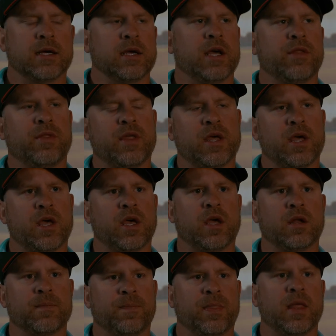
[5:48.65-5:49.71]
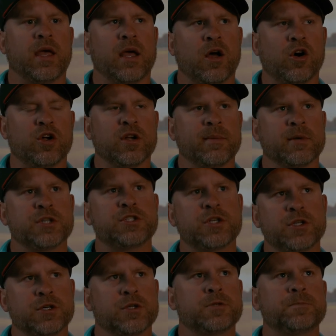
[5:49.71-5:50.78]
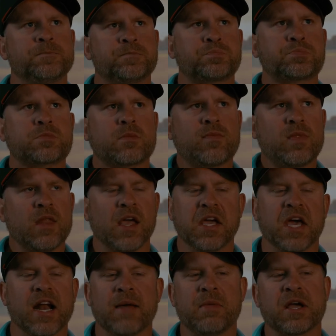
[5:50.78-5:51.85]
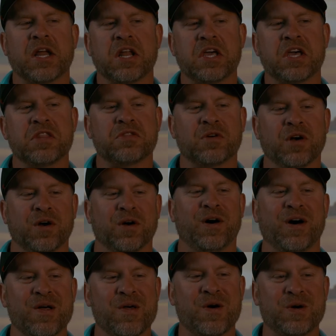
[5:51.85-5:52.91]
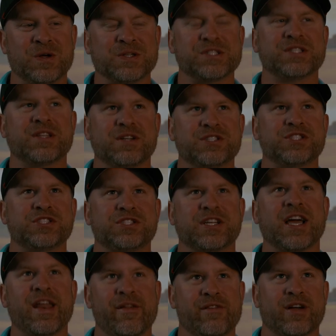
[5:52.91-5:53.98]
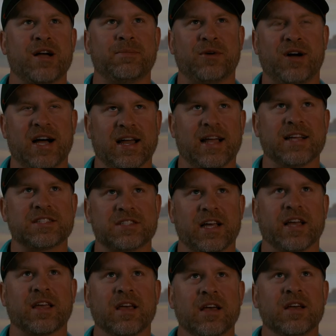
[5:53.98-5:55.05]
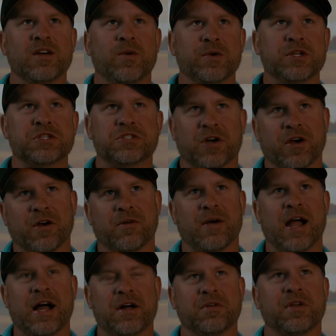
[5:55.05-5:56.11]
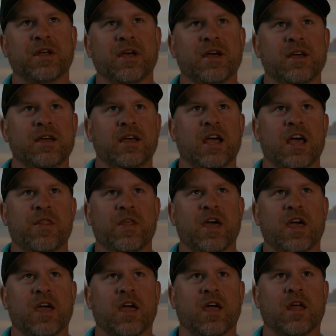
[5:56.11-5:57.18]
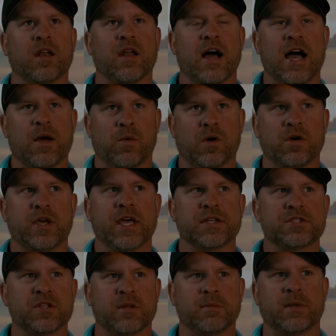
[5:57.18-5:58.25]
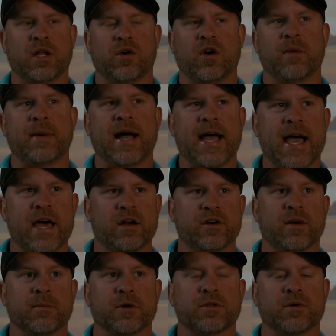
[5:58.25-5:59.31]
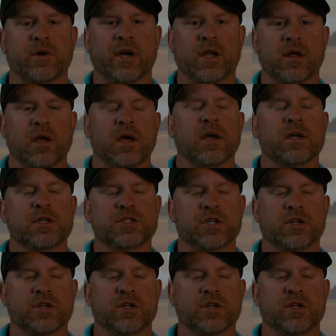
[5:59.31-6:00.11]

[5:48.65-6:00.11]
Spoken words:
And then hole number two, again, I'm not going to get through all the holes. There's just kind of a couple highlights, like when you start your round, and then I will get to the blow up I had on number three. So